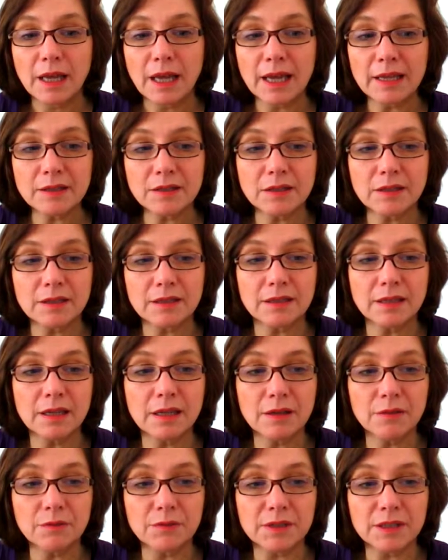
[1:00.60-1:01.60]
has
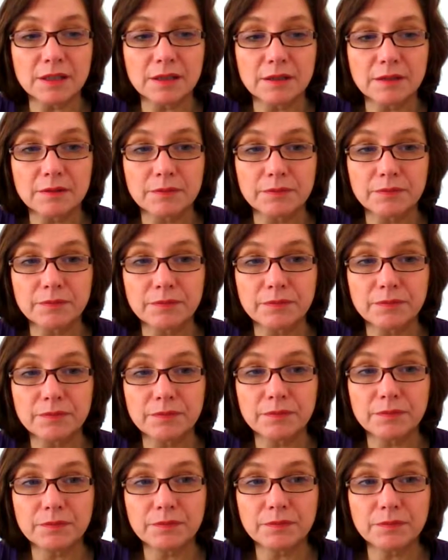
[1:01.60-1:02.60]
received
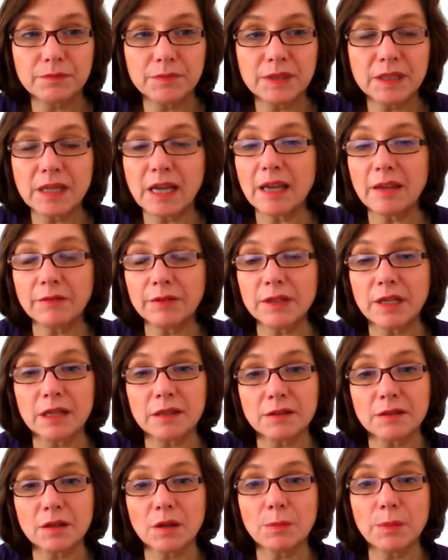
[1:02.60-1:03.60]
the
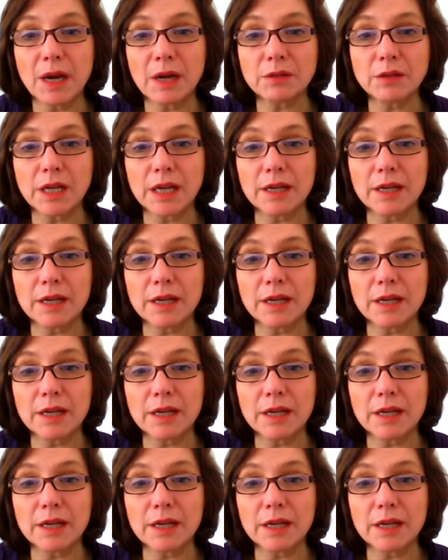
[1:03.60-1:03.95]
evidence about